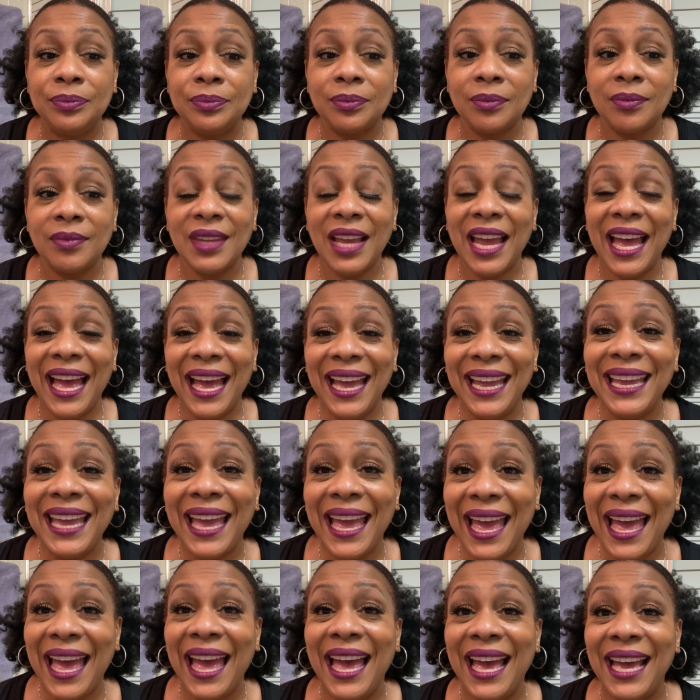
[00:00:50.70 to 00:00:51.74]
I
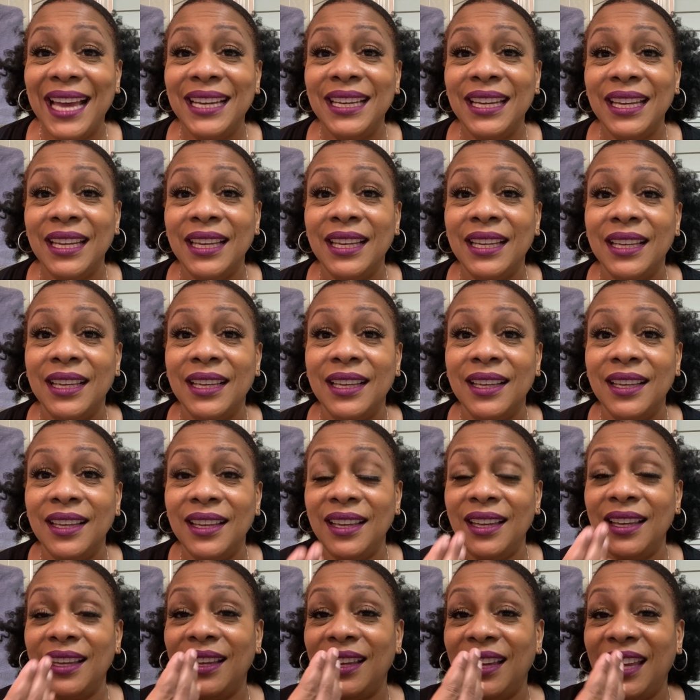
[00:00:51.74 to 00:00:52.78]
had
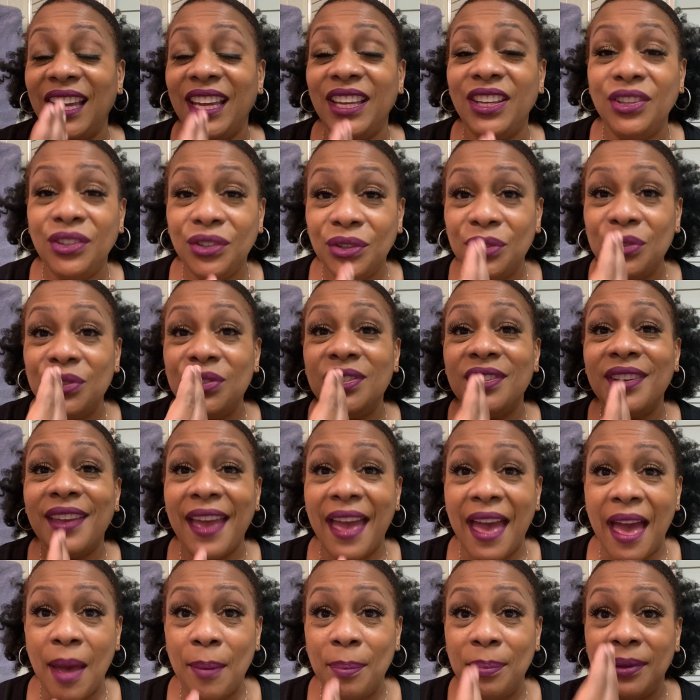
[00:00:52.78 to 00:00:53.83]
a huge
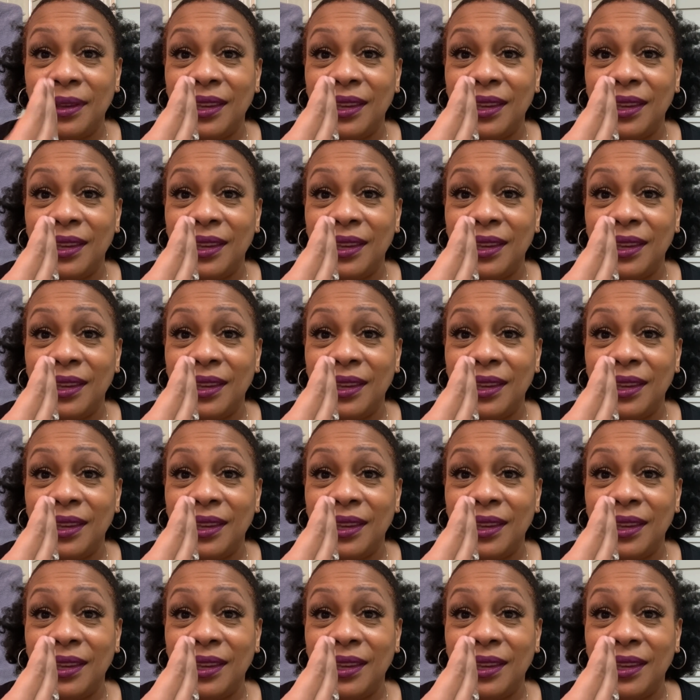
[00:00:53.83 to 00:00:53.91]
gap